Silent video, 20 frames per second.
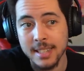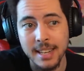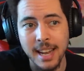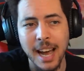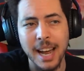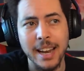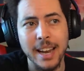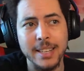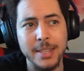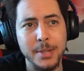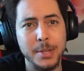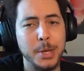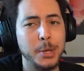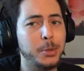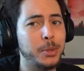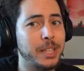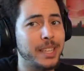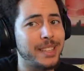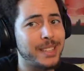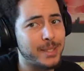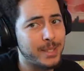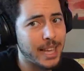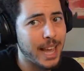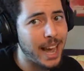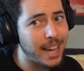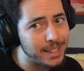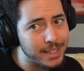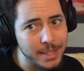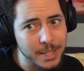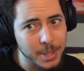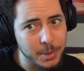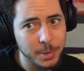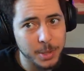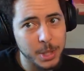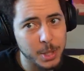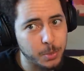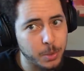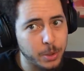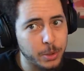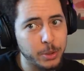Not necessarily in talent, which
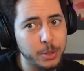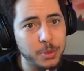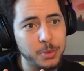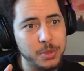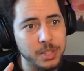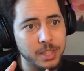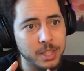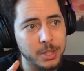is where they're using